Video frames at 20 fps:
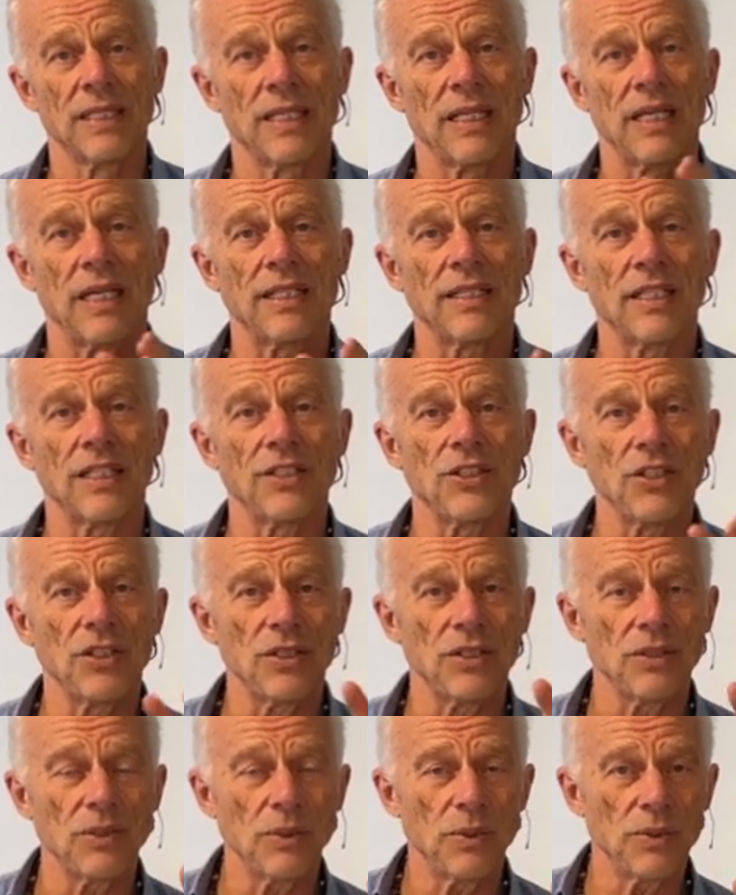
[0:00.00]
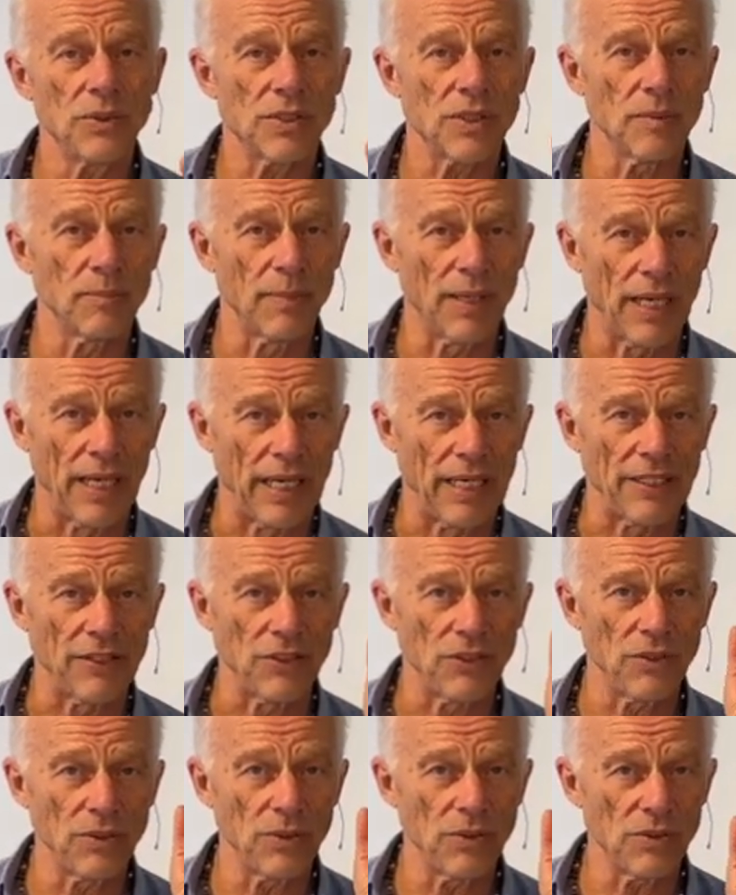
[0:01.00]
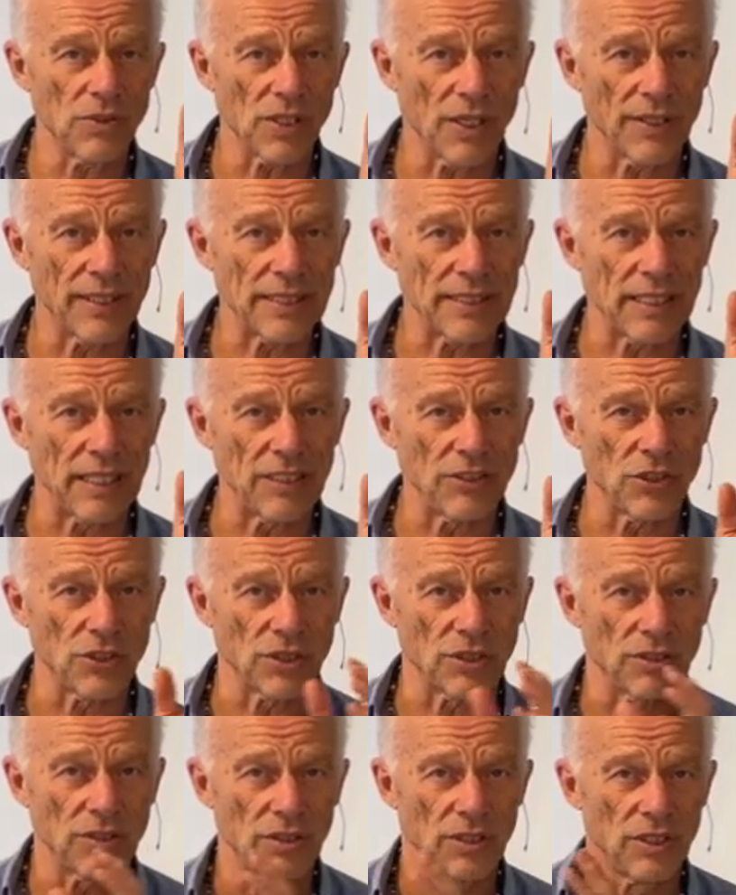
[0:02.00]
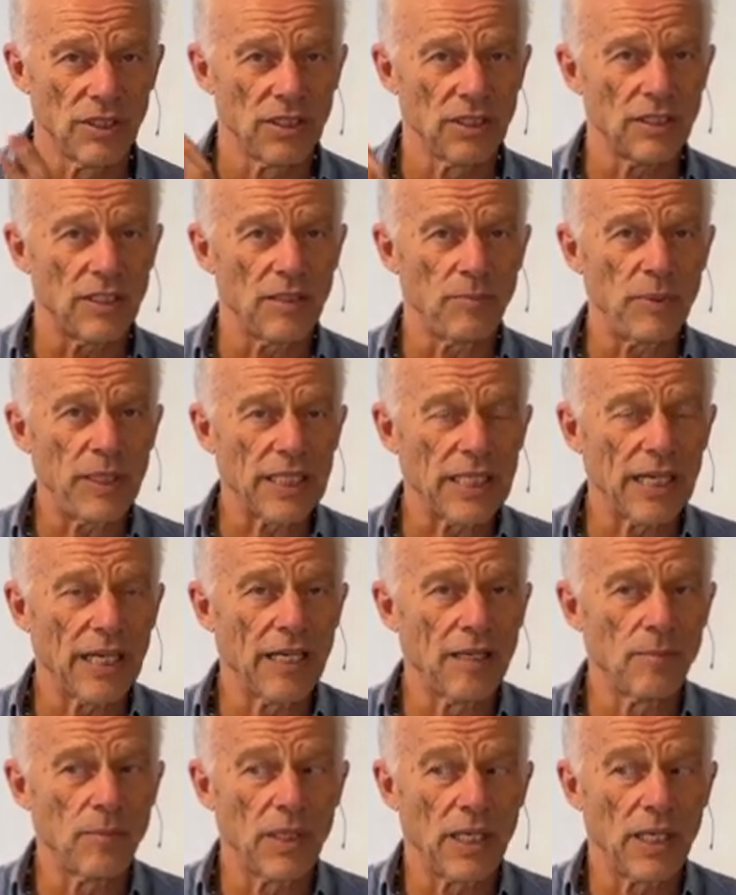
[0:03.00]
and then use the mind, use our attention to become